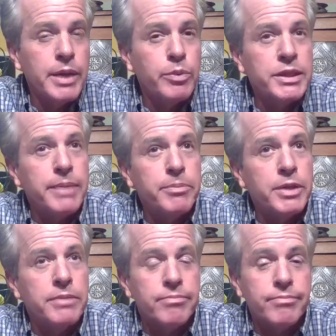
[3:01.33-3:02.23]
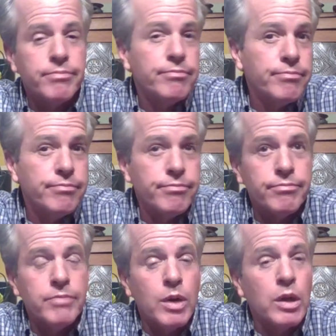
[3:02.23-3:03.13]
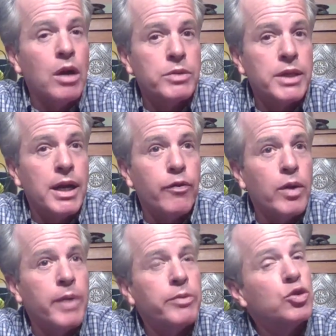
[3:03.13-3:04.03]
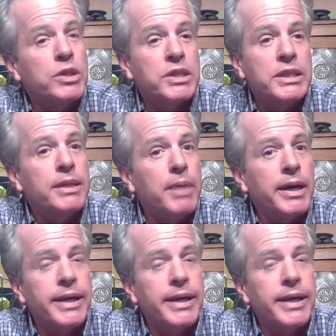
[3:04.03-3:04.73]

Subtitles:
It would take me a long time before I would trust anybody.